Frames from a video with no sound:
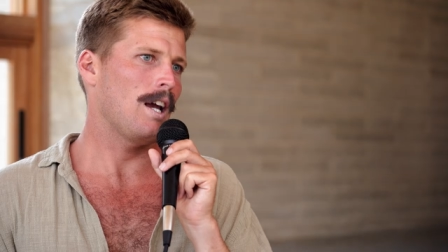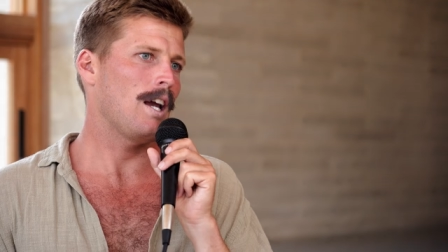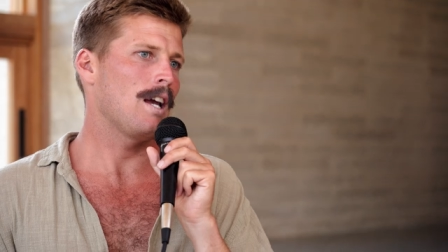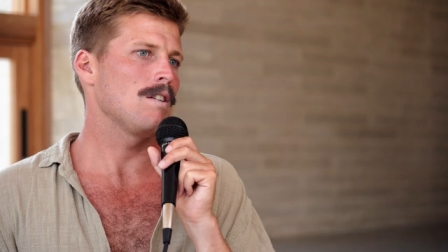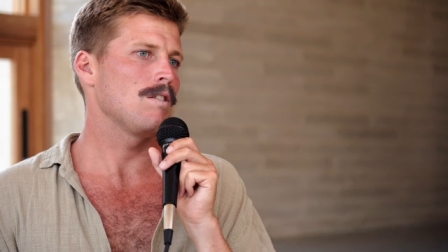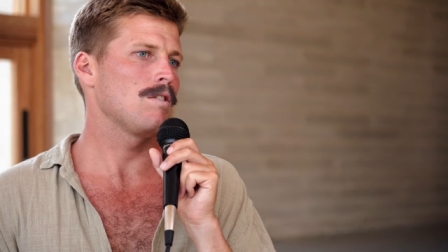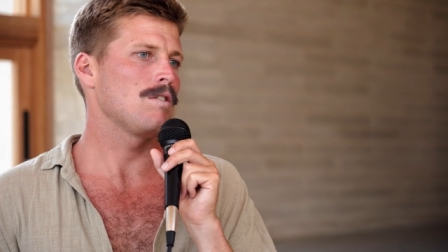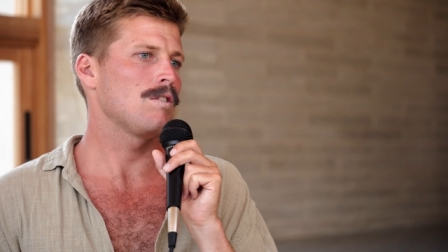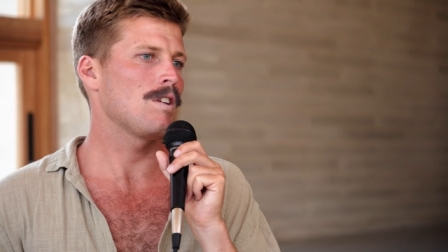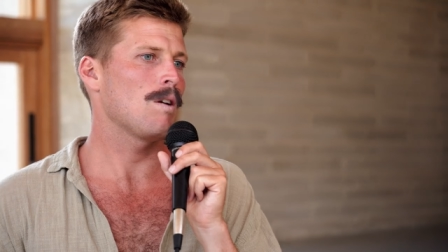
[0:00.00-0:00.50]

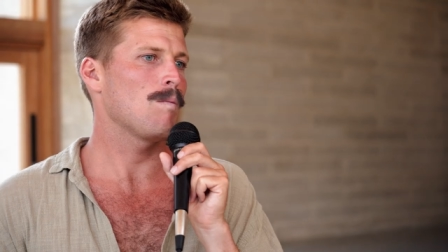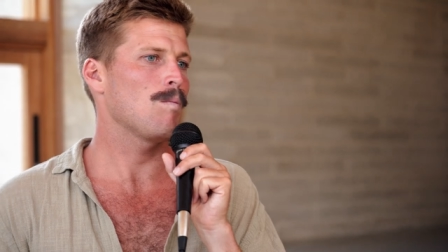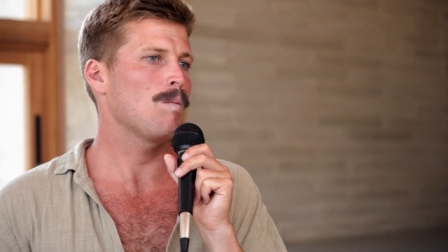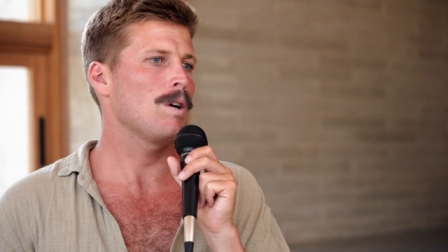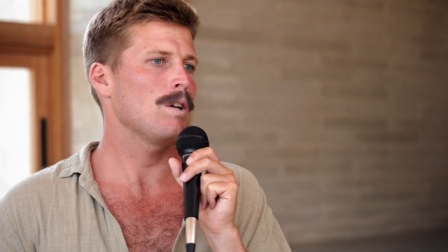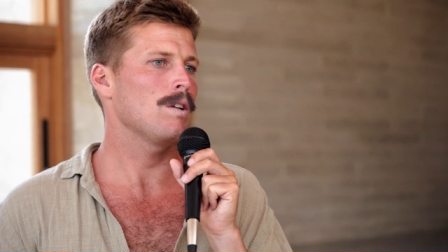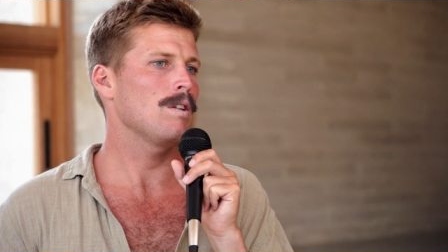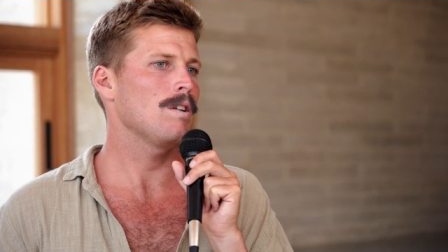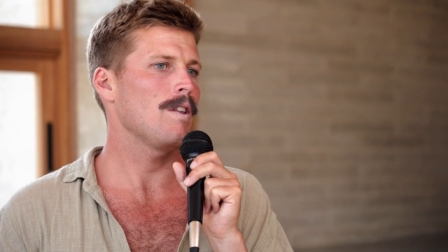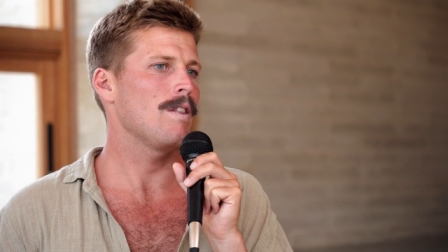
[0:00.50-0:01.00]
and
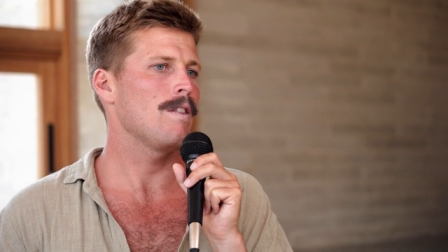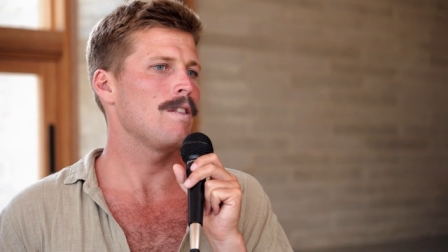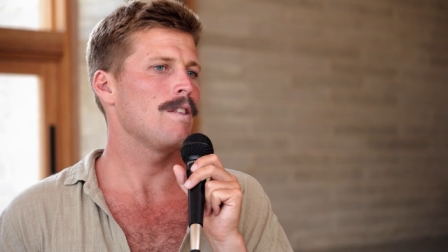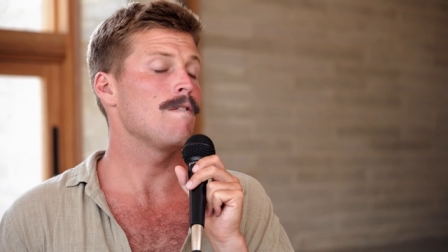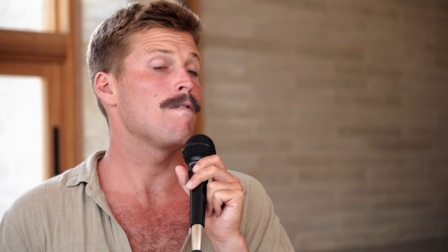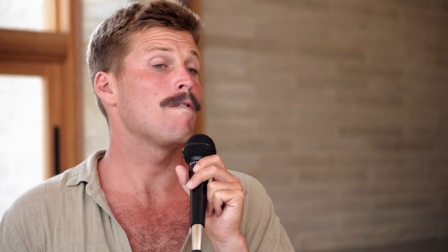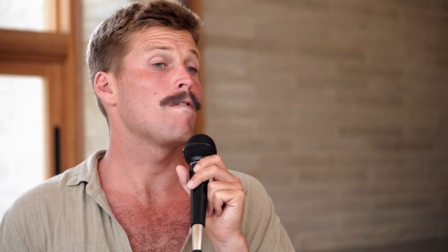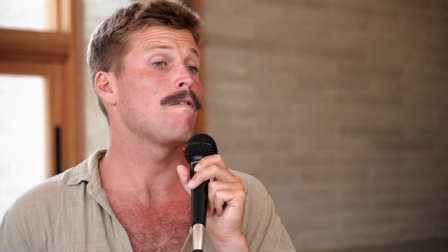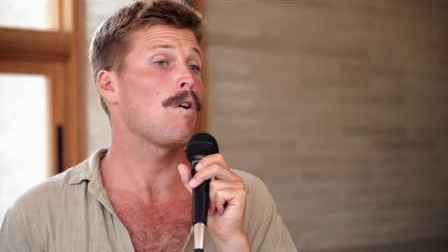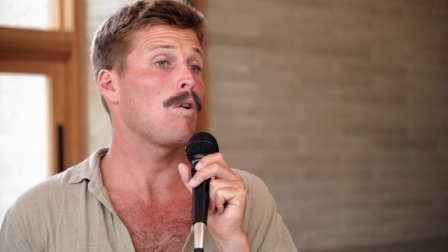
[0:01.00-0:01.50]
someone
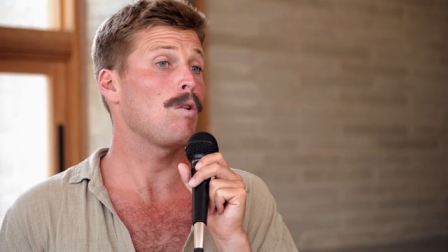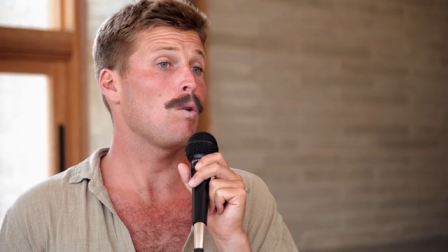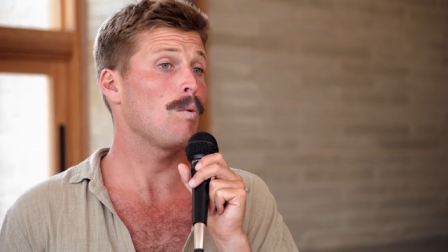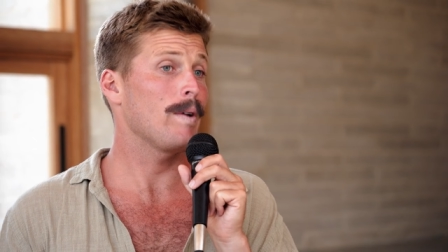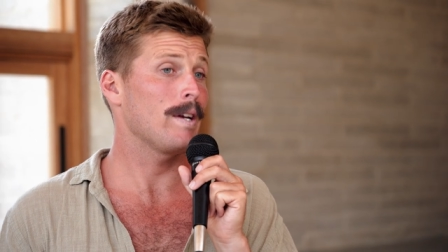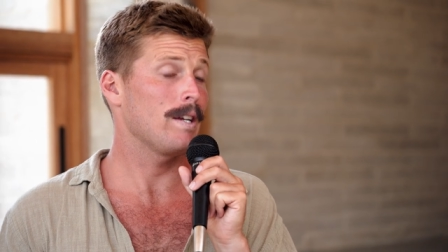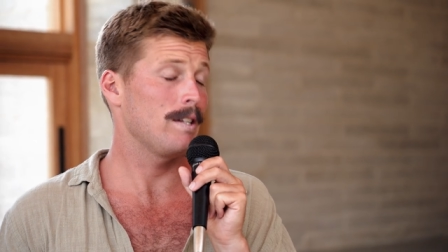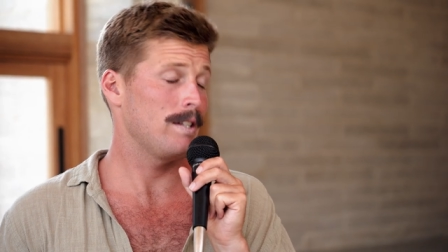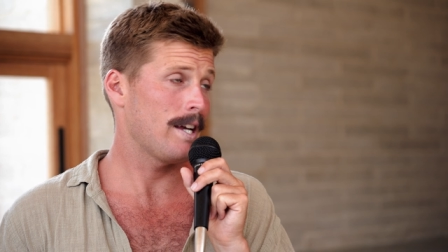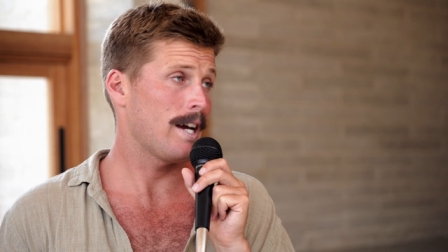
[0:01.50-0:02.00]
the
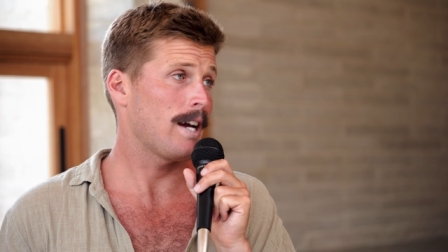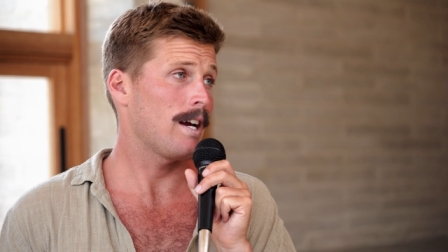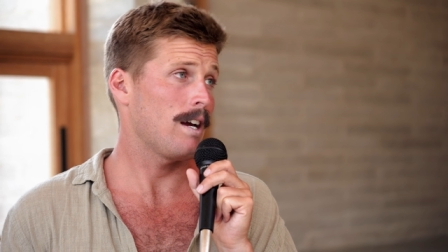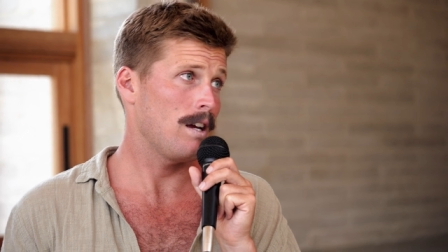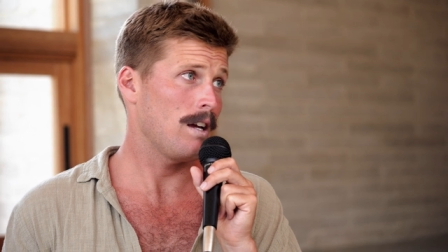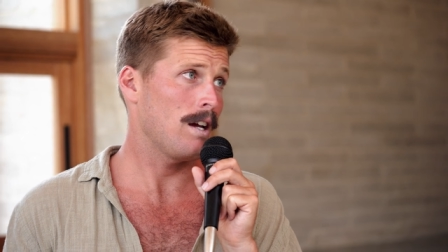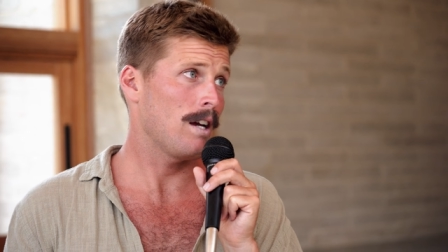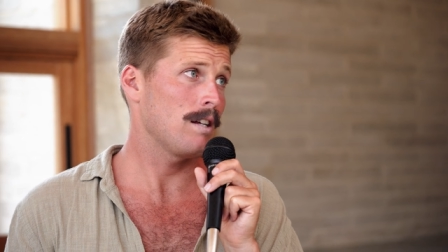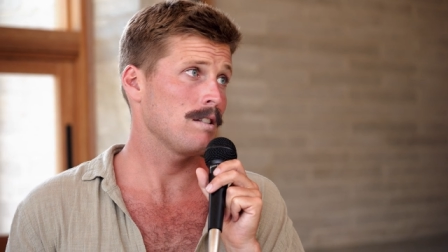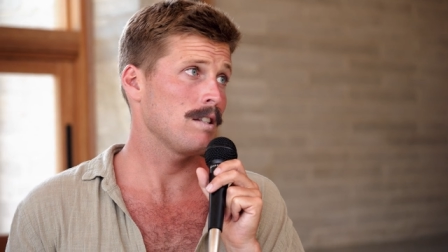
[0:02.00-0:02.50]
following
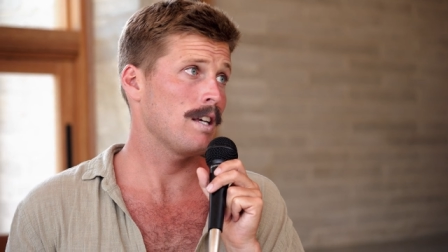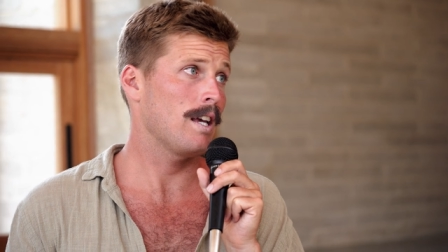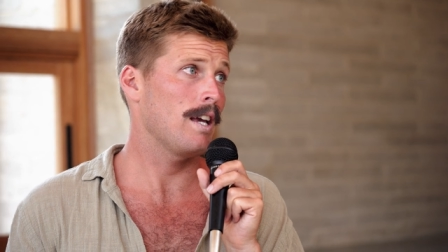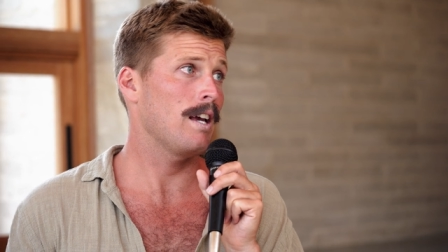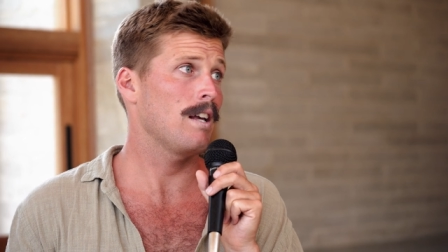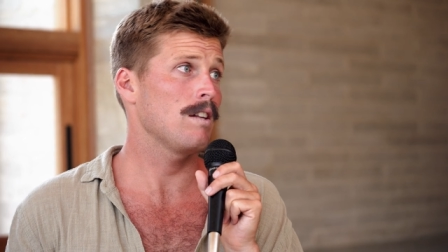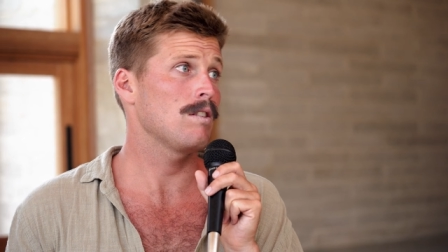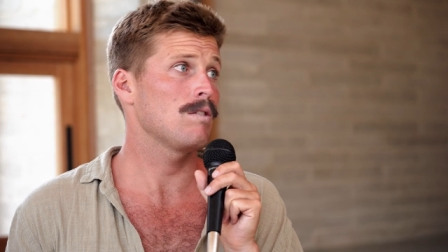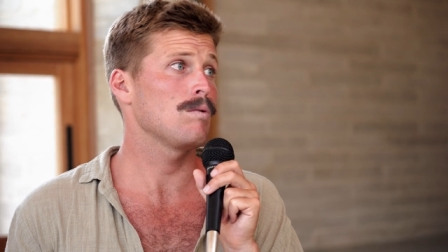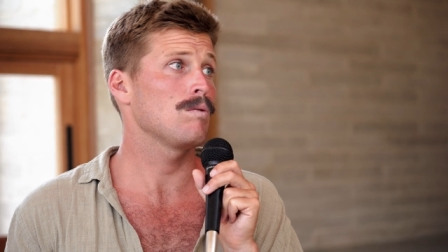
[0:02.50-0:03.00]
day has
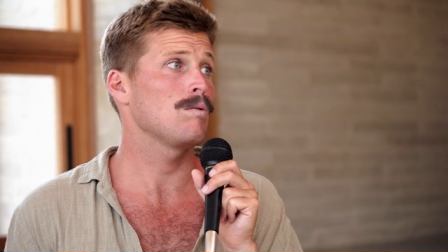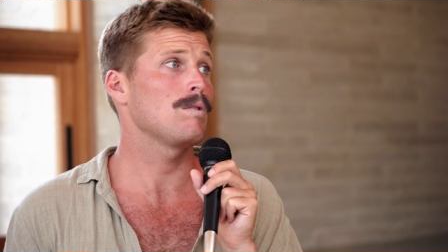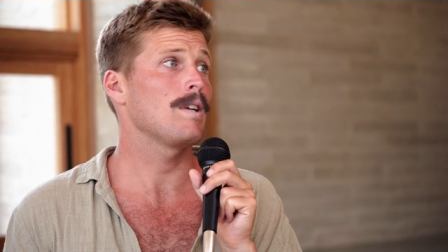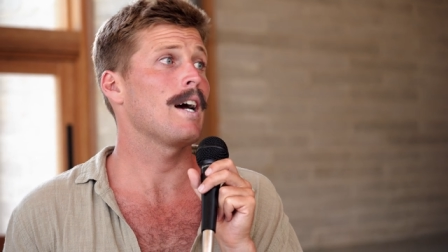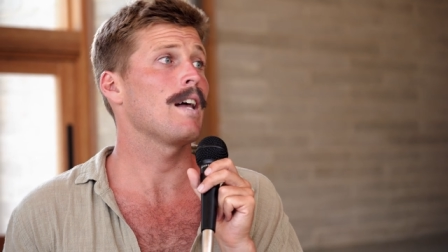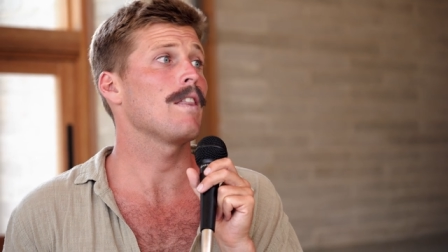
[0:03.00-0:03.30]
cancelled